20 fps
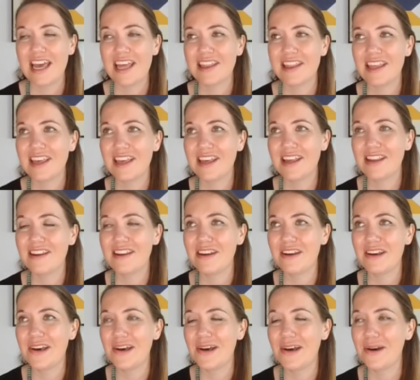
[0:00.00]
And then
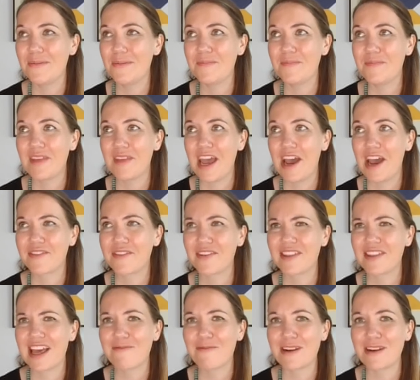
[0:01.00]
um, after
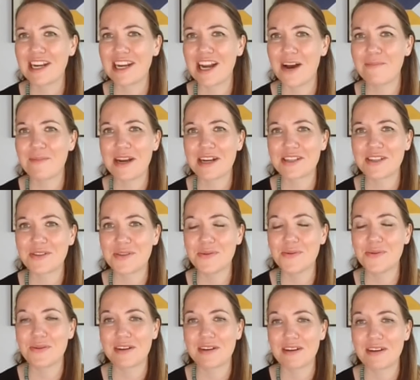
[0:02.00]
that, when I got back to
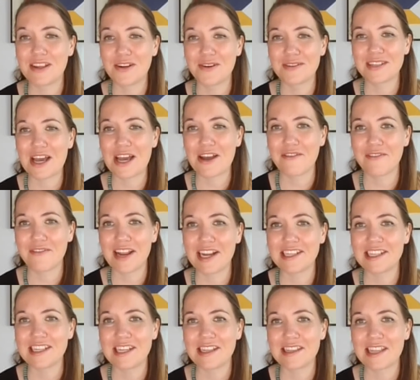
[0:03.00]
Nuuk, you know, town of
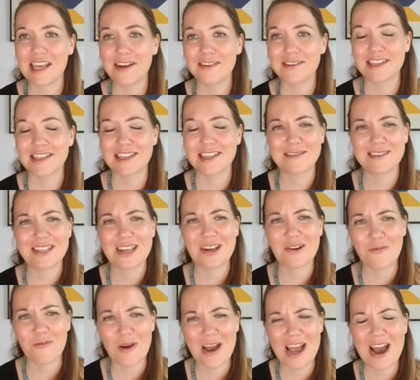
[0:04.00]
19,000, I was like,
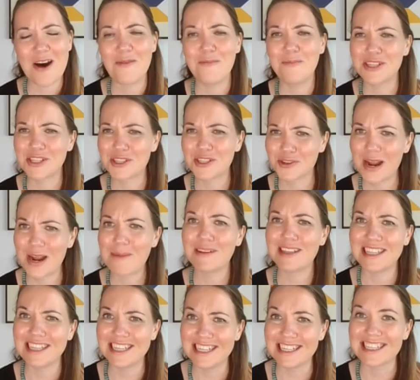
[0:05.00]
wow,
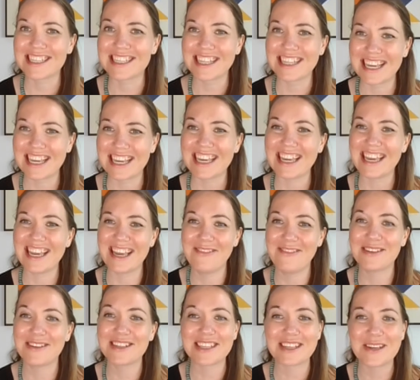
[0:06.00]
metropolis. Like
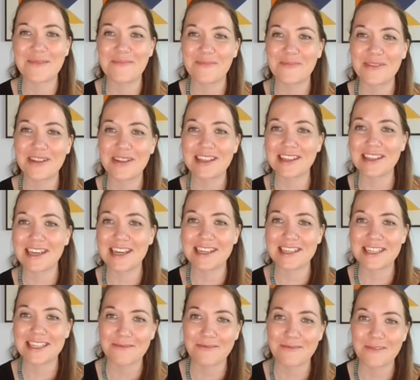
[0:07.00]
it was a
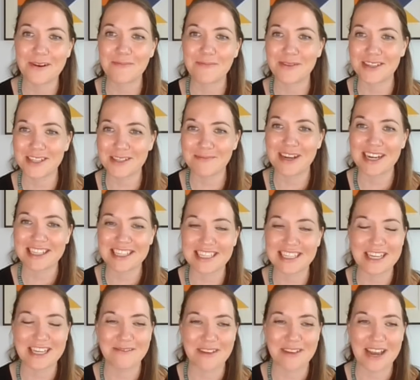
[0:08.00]
completely different
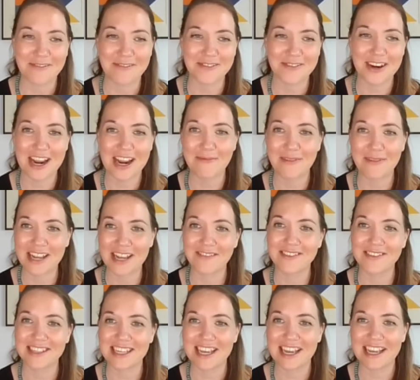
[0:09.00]
perspective after I had been
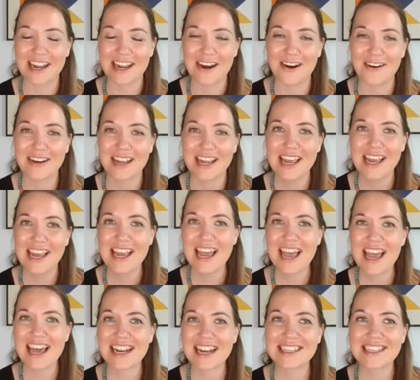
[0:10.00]
able to get out
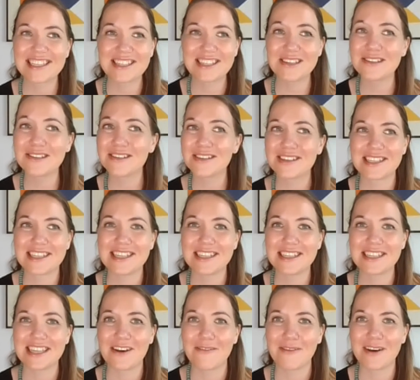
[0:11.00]
and I still see
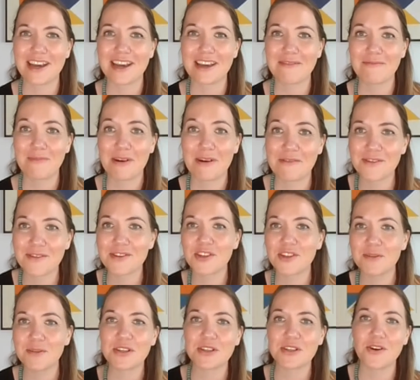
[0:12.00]
it that way. My first
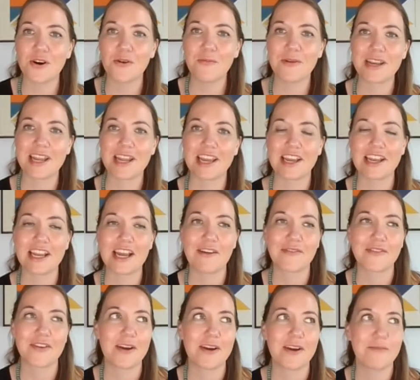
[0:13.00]
trip to Copenhagen
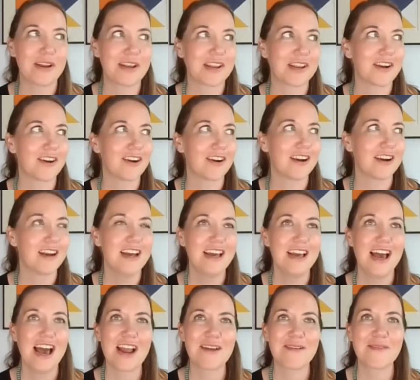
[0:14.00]
after I'd been here,
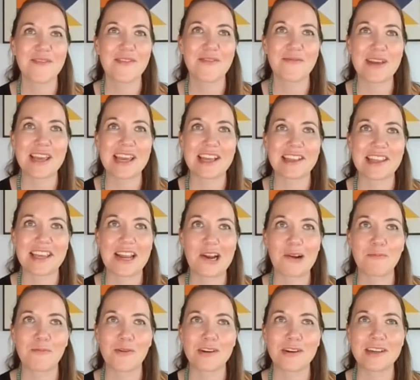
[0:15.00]
I remember being at the
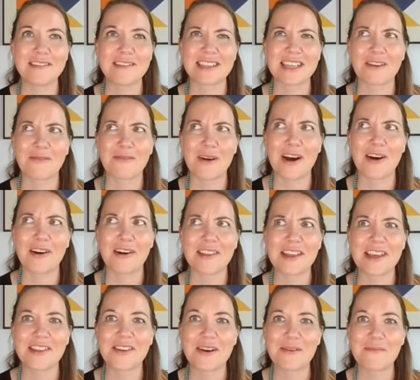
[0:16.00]
airport and I was like, wow, I
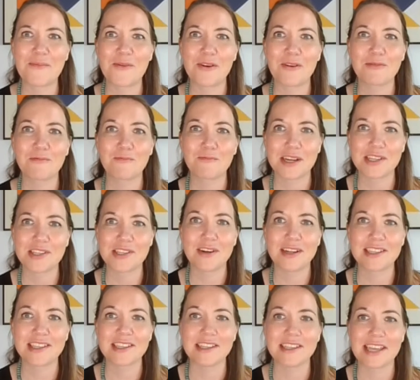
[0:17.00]
think there are more
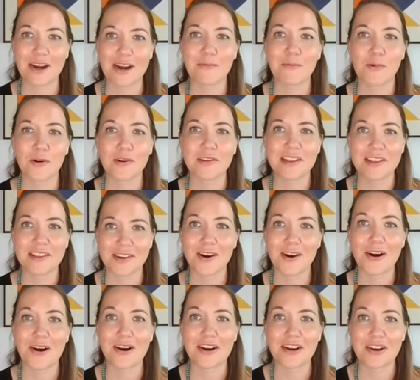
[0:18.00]
restaurants in the airport than there
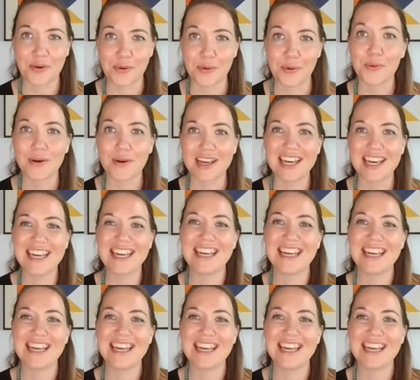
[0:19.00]
are in Nuuk.